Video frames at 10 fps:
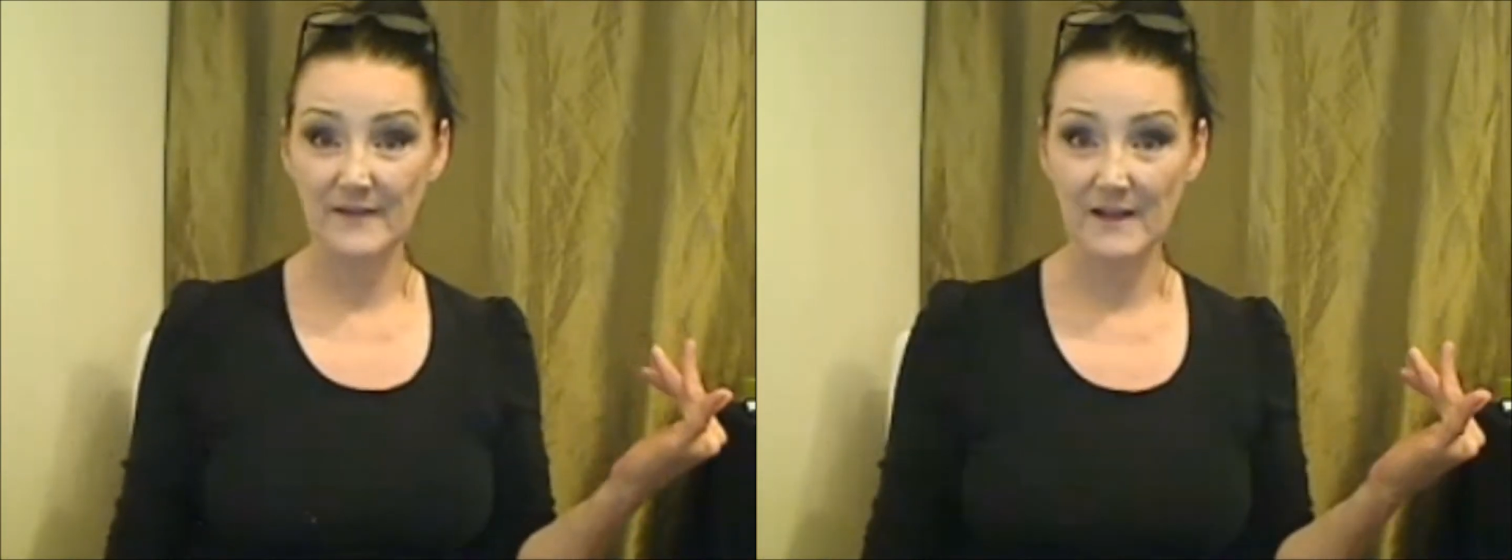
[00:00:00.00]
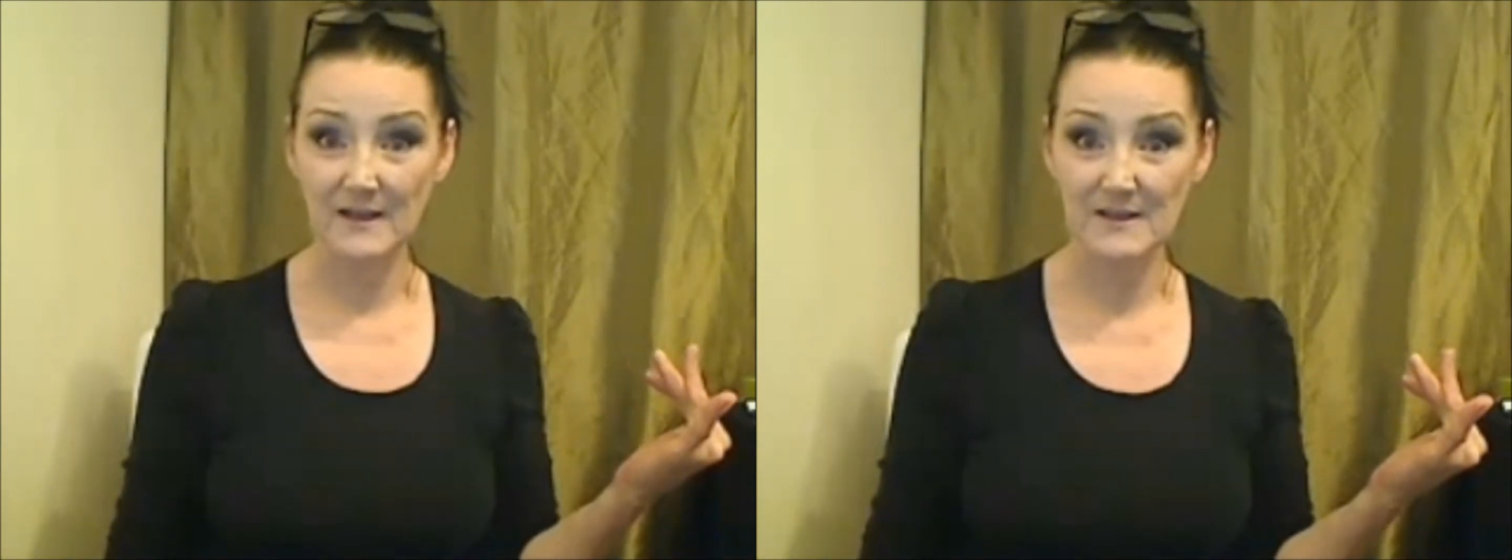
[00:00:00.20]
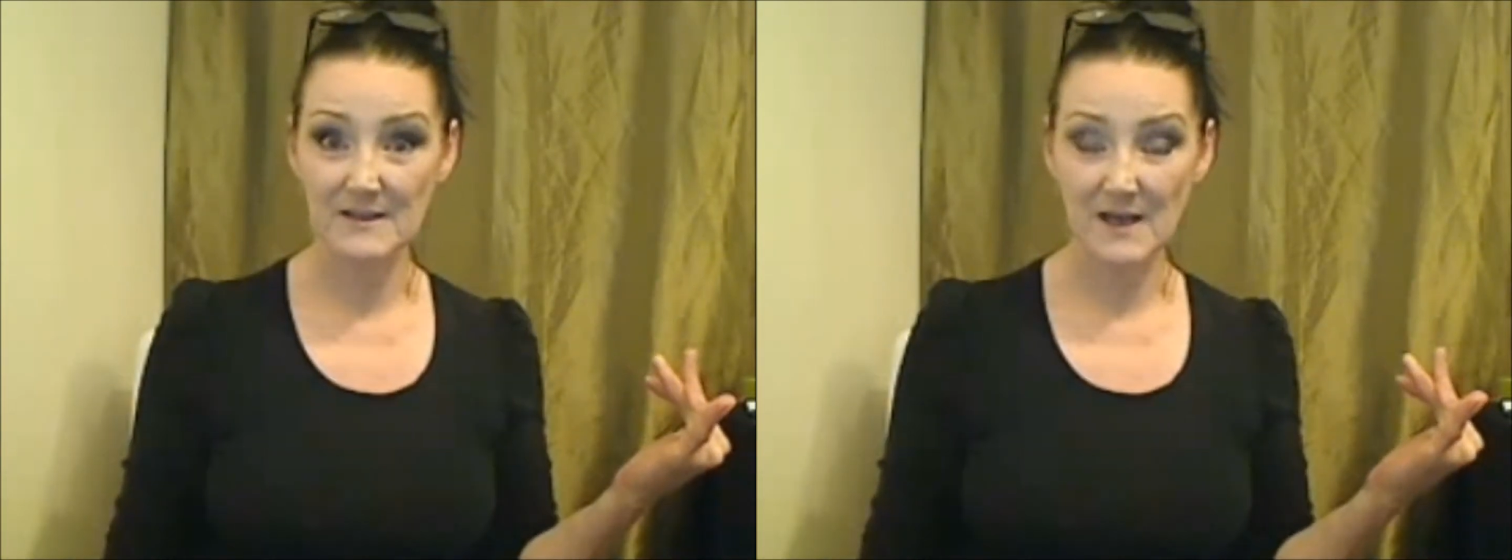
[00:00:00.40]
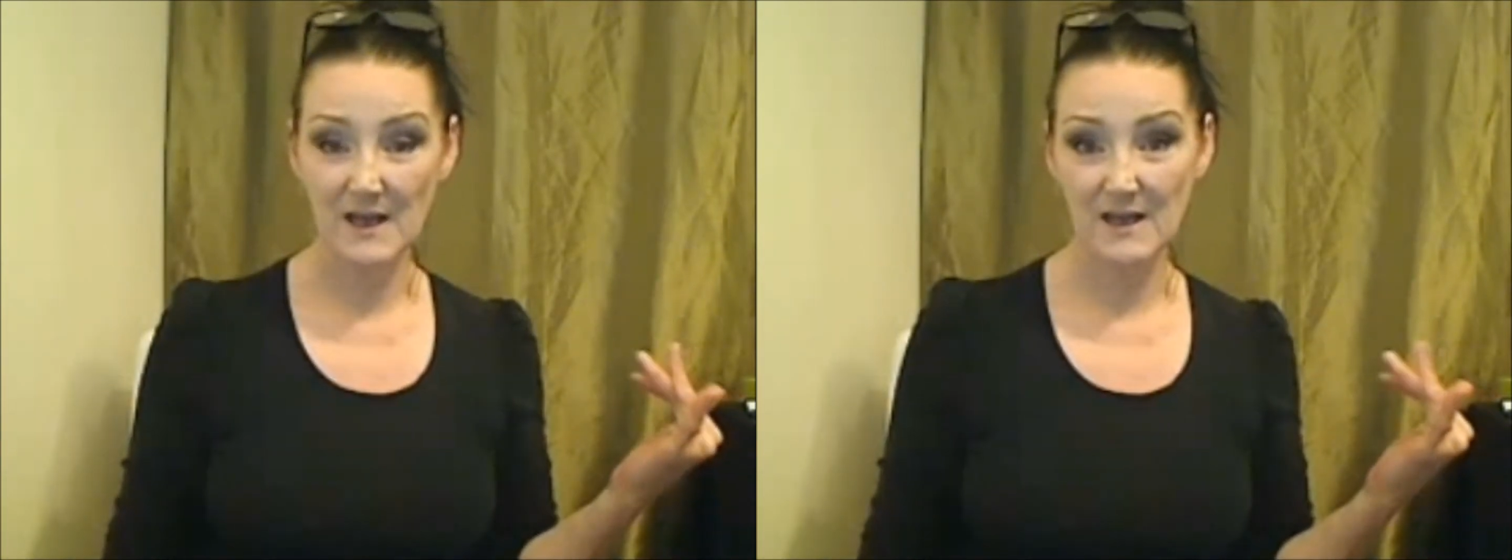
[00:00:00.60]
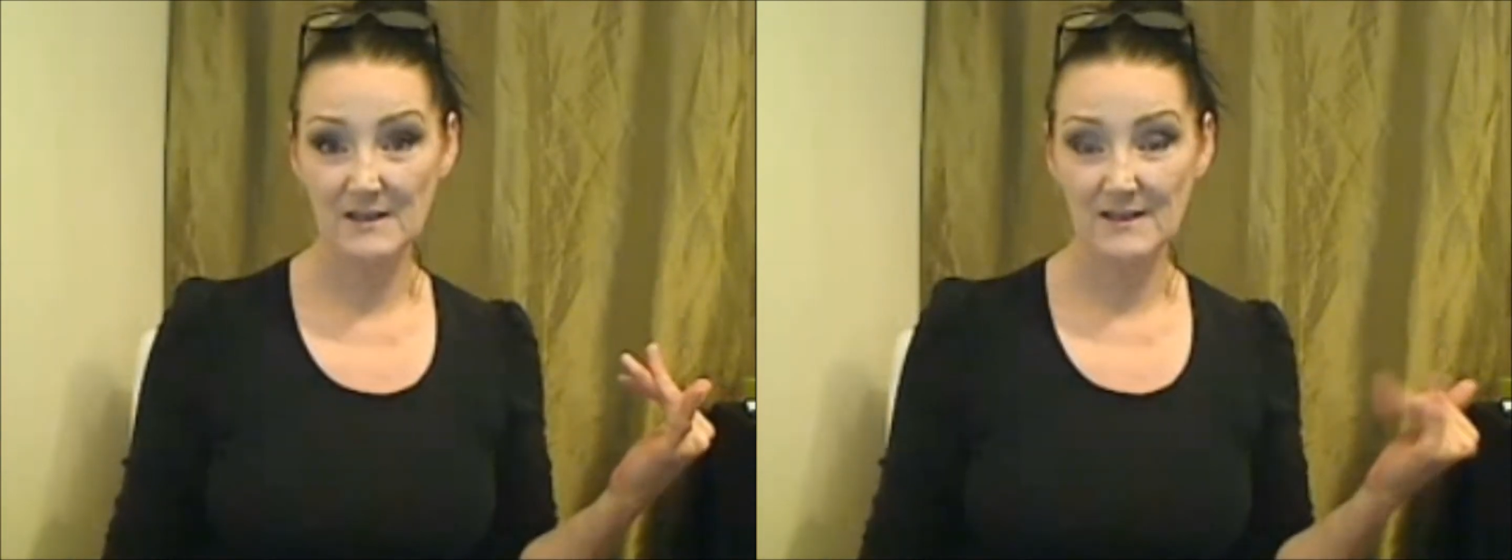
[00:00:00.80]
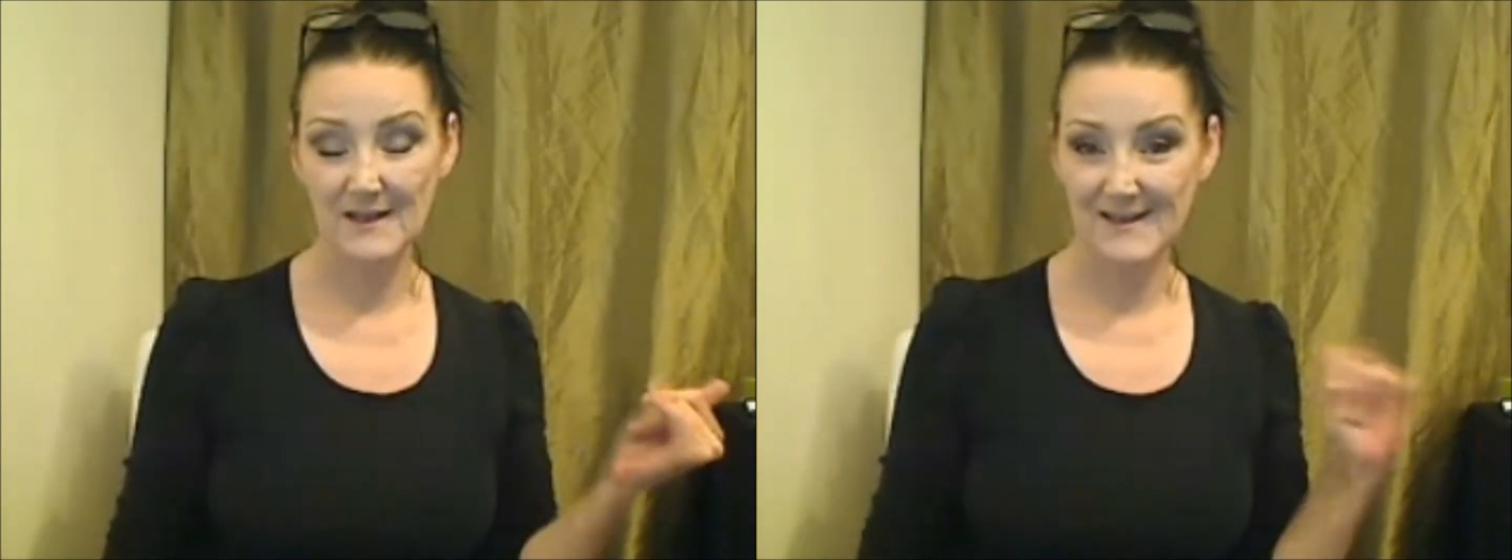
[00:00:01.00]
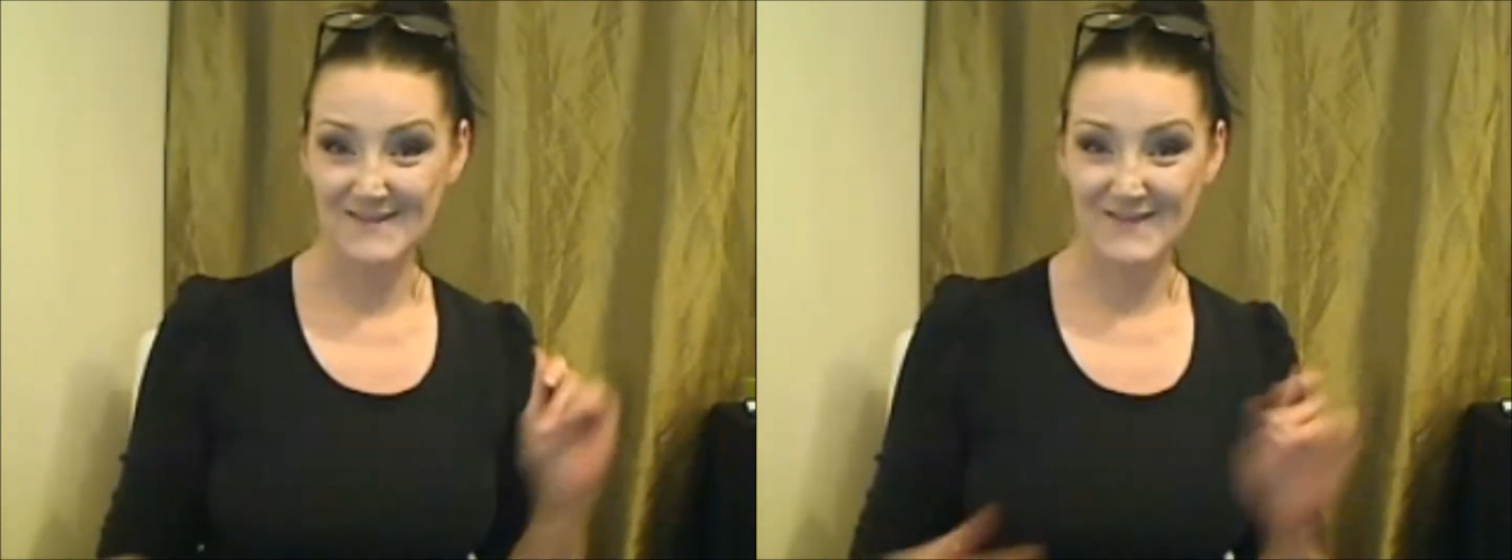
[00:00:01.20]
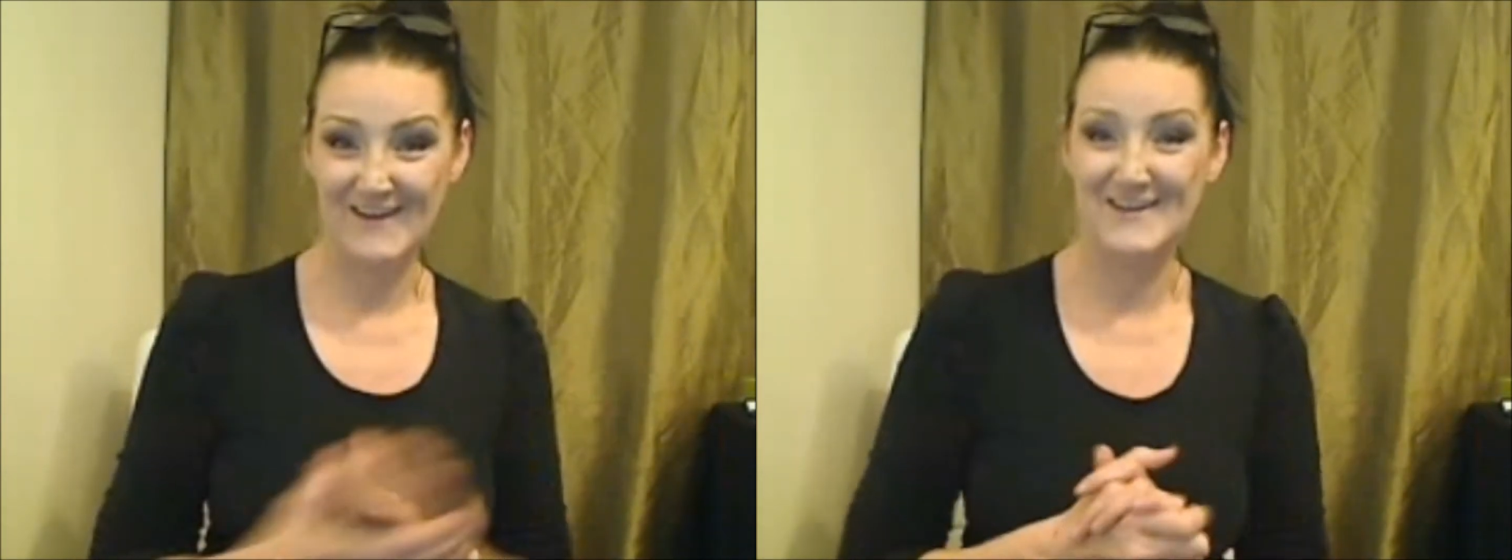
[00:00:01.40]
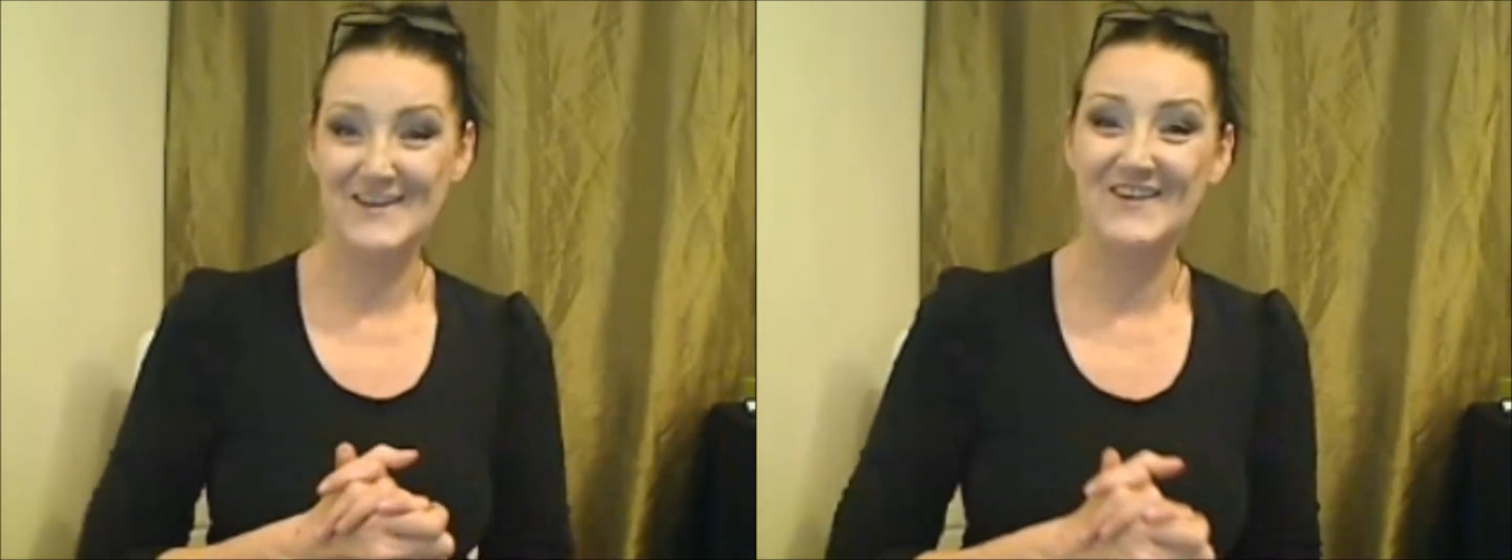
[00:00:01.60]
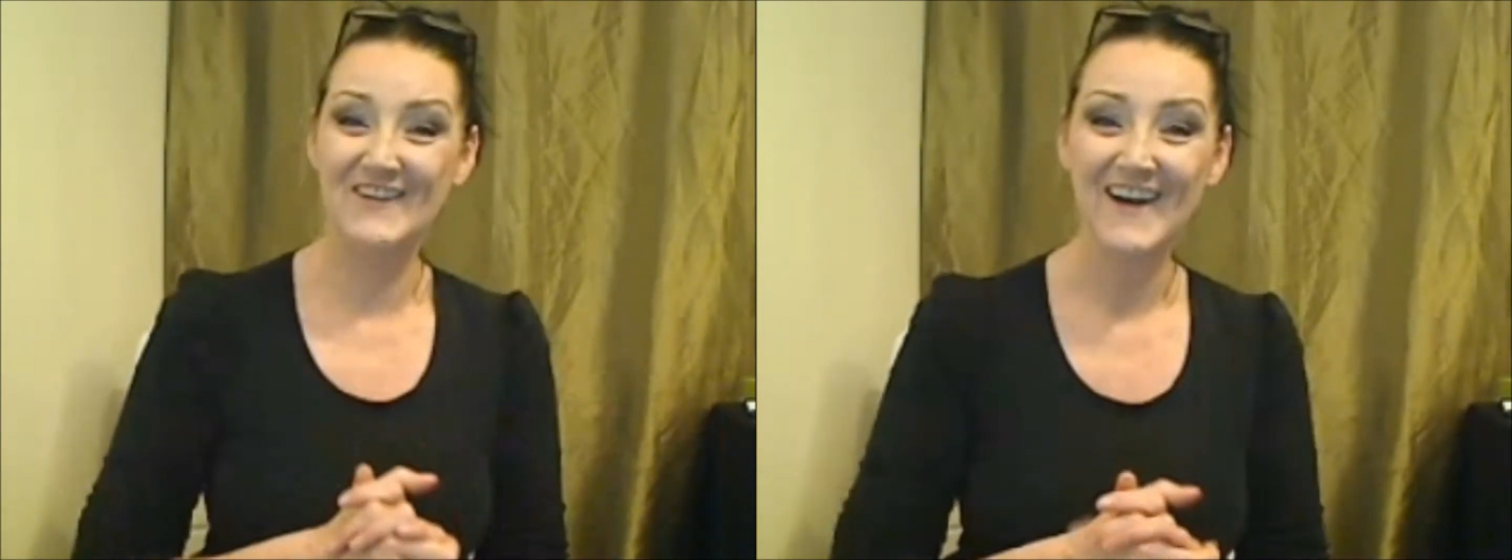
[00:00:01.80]
failed and the last
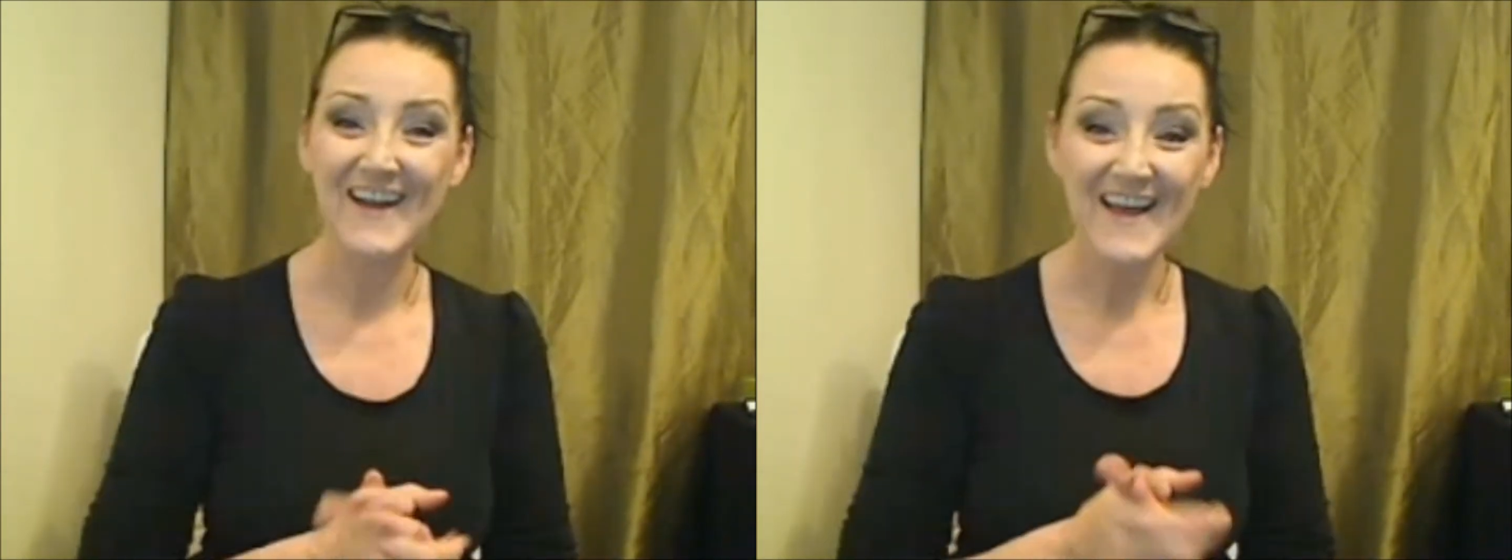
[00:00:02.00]
video